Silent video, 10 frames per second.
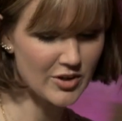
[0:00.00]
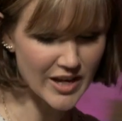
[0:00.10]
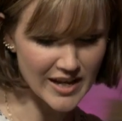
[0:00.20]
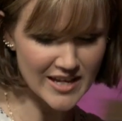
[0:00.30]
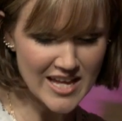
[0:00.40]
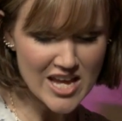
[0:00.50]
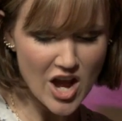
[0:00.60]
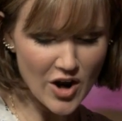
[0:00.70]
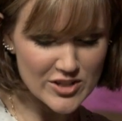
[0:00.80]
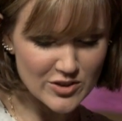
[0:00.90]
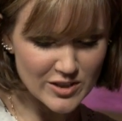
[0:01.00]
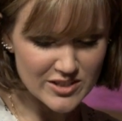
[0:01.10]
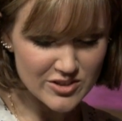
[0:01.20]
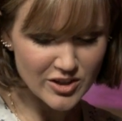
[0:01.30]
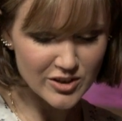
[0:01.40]
Okay. All right, so
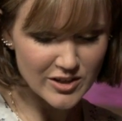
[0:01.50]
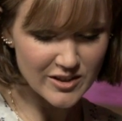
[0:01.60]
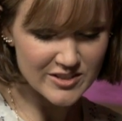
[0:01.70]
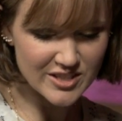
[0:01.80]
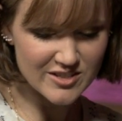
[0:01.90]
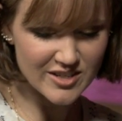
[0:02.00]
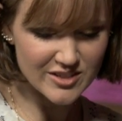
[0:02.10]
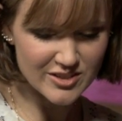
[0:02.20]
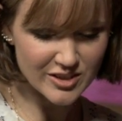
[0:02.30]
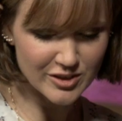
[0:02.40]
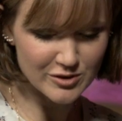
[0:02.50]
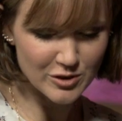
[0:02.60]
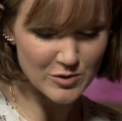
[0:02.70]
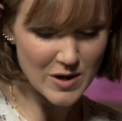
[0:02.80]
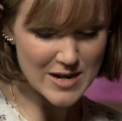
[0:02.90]
let's turn our attention
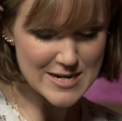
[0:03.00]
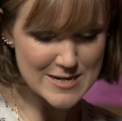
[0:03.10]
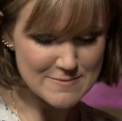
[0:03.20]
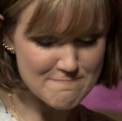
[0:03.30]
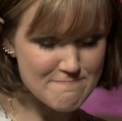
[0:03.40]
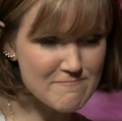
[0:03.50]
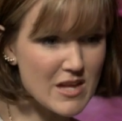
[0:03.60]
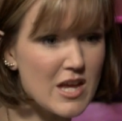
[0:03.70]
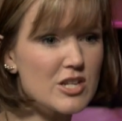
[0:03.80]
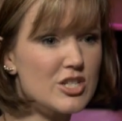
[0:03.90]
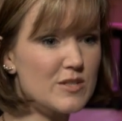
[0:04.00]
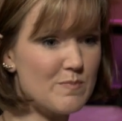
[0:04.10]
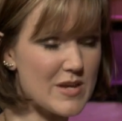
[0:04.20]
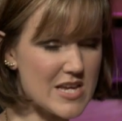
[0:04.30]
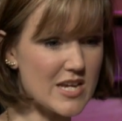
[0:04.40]
to um, just
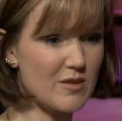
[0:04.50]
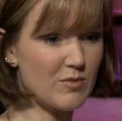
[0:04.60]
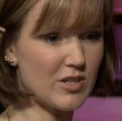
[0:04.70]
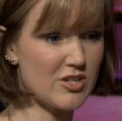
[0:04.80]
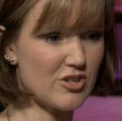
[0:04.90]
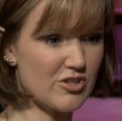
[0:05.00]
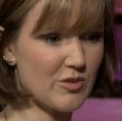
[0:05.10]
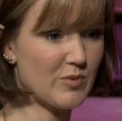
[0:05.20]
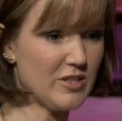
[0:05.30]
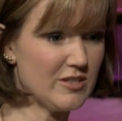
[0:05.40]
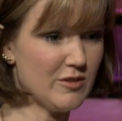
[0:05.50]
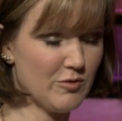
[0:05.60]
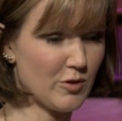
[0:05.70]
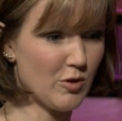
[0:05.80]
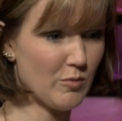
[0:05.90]
being in relationship with a
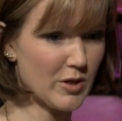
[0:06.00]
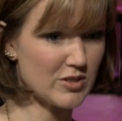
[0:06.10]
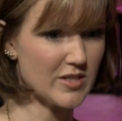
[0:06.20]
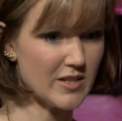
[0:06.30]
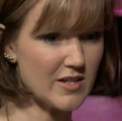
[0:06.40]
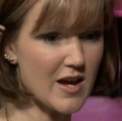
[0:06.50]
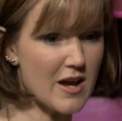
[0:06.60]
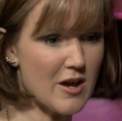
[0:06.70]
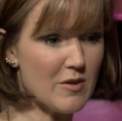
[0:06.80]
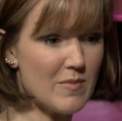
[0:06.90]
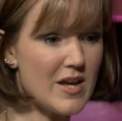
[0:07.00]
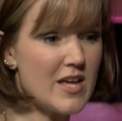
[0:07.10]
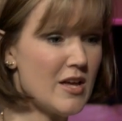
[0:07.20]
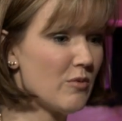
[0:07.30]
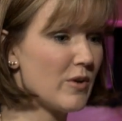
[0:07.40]
difficult person, um,
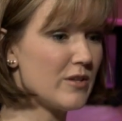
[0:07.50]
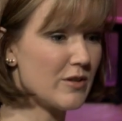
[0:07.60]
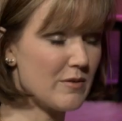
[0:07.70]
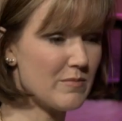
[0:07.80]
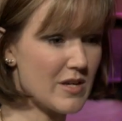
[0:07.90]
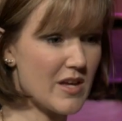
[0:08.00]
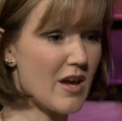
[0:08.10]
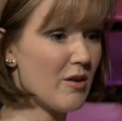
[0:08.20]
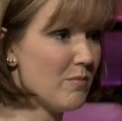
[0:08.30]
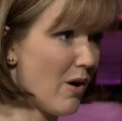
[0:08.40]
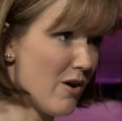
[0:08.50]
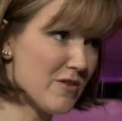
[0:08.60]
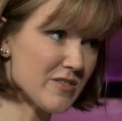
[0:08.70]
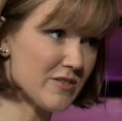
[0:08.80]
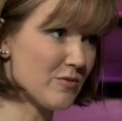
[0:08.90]
whether it be a
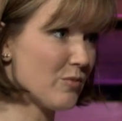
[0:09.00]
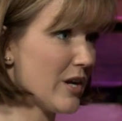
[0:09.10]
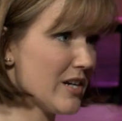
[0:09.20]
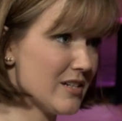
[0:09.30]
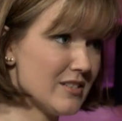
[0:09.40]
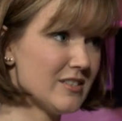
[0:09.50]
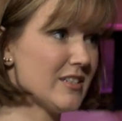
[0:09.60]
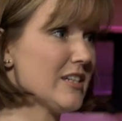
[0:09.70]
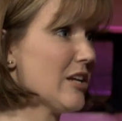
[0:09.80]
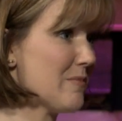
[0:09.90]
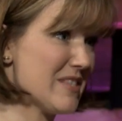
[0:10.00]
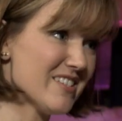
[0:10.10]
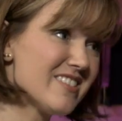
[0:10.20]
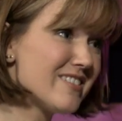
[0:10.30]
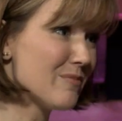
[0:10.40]
boss where mean,
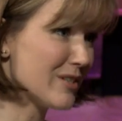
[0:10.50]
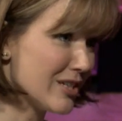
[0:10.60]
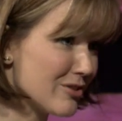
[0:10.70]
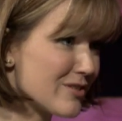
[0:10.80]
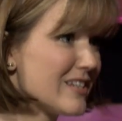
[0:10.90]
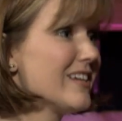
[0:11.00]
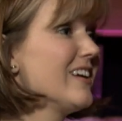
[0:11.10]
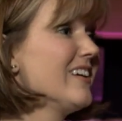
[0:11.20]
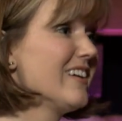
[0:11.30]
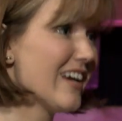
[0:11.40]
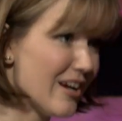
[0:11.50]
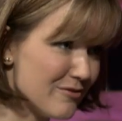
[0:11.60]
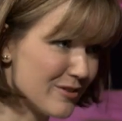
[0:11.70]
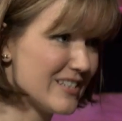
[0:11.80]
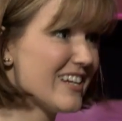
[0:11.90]
this is someone that you're seeing
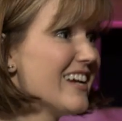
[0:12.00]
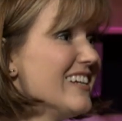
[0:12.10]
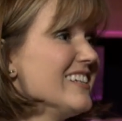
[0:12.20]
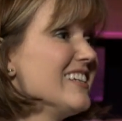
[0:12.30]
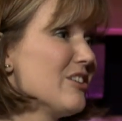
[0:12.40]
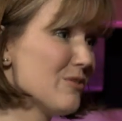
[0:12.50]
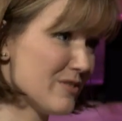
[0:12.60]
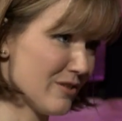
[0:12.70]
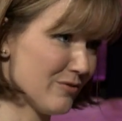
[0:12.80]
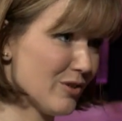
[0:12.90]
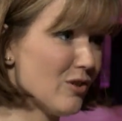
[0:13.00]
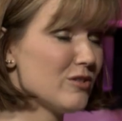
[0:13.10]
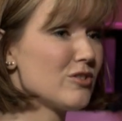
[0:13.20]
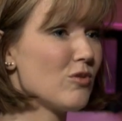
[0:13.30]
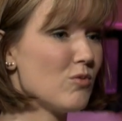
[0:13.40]
every day yep. who's
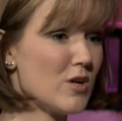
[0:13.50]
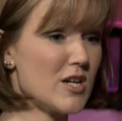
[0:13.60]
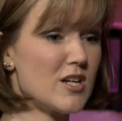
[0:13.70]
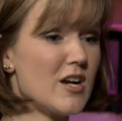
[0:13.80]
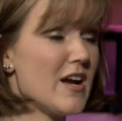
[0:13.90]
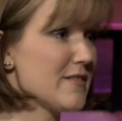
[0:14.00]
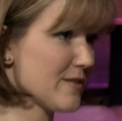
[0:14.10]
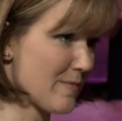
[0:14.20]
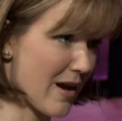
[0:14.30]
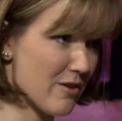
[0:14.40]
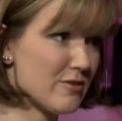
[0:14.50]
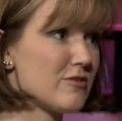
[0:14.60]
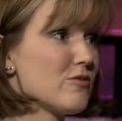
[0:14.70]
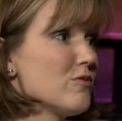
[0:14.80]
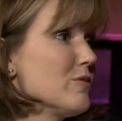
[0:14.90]
difficult, or a
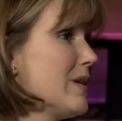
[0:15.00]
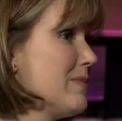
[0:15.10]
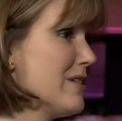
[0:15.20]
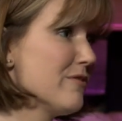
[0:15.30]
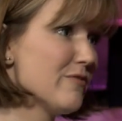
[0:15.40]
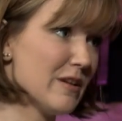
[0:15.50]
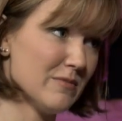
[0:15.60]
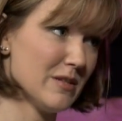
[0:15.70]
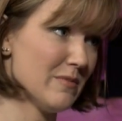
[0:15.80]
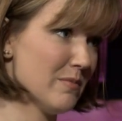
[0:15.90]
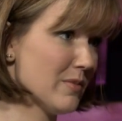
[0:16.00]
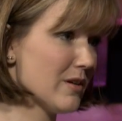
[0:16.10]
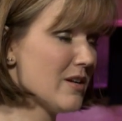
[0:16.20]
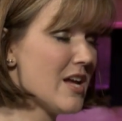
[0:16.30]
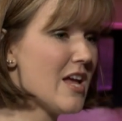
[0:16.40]
spouse, or maybe a family
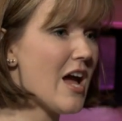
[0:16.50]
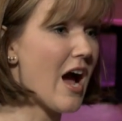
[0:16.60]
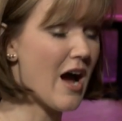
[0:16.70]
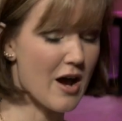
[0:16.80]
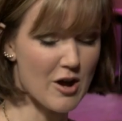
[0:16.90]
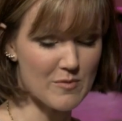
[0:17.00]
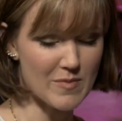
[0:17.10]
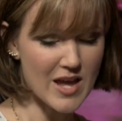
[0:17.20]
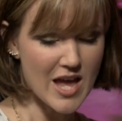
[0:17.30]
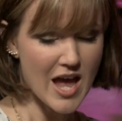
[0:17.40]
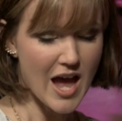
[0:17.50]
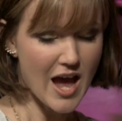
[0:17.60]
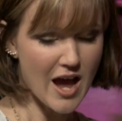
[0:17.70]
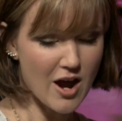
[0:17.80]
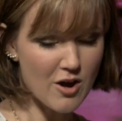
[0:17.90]
member. Um,
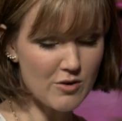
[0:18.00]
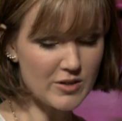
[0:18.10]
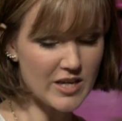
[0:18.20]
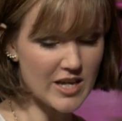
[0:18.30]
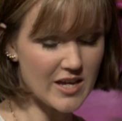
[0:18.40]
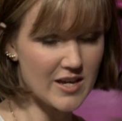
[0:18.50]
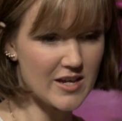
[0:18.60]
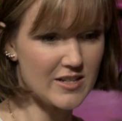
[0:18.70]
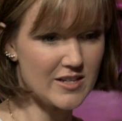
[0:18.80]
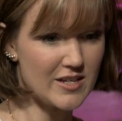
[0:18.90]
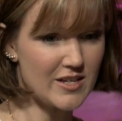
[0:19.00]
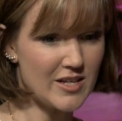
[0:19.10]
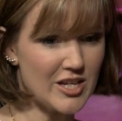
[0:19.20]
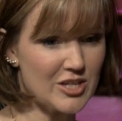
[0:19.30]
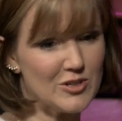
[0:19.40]
how can
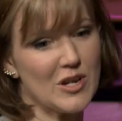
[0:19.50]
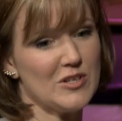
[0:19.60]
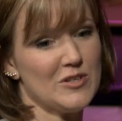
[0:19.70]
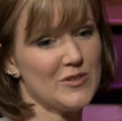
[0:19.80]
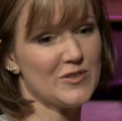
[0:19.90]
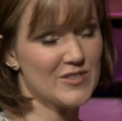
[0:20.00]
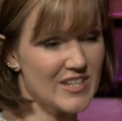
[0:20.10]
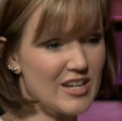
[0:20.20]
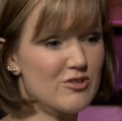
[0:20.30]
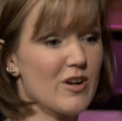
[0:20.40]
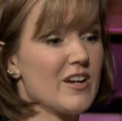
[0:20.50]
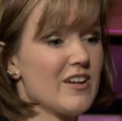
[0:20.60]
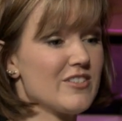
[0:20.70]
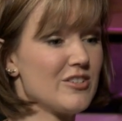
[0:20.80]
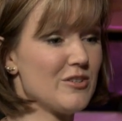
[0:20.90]
you, you know you say try
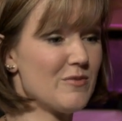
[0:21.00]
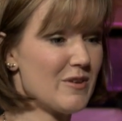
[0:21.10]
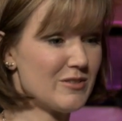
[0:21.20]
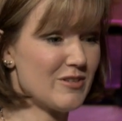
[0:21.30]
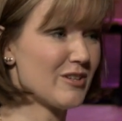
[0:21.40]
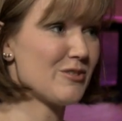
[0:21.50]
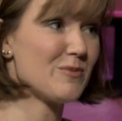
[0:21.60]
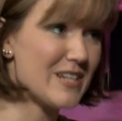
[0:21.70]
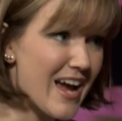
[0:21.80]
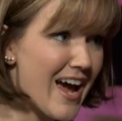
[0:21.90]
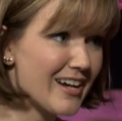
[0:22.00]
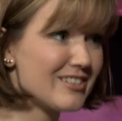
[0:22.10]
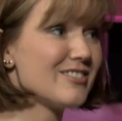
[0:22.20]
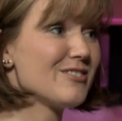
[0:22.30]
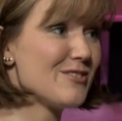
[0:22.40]
not to not to
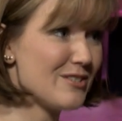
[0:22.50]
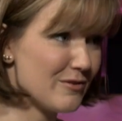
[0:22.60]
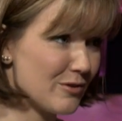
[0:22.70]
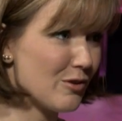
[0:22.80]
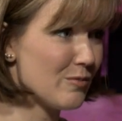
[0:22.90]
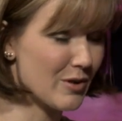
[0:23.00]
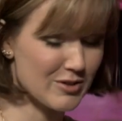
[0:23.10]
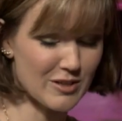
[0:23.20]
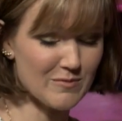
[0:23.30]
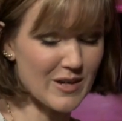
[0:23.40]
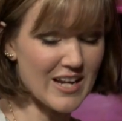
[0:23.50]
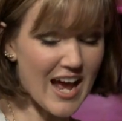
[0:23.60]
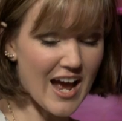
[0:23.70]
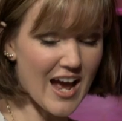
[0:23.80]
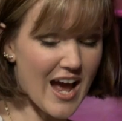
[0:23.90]
react to the difficult yeah. person, but
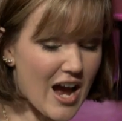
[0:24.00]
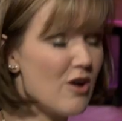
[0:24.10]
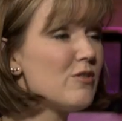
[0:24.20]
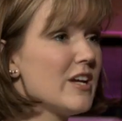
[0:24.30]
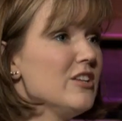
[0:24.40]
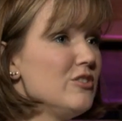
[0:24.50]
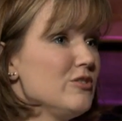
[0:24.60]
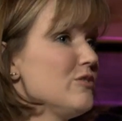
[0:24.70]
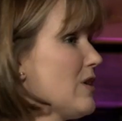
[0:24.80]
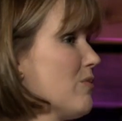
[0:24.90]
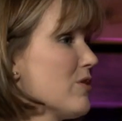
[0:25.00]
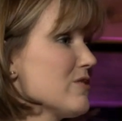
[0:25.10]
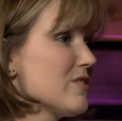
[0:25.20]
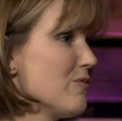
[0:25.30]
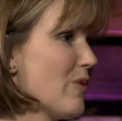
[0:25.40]
how can you do that? What are
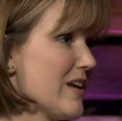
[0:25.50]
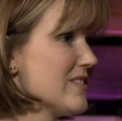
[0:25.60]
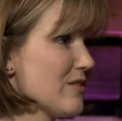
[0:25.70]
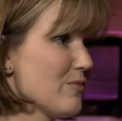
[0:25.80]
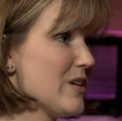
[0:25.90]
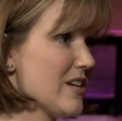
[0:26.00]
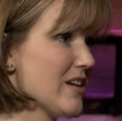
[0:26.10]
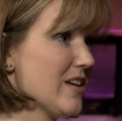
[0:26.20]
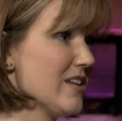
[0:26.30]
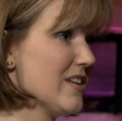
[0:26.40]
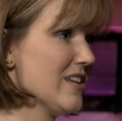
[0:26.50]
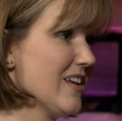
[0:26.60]
some ways that we can?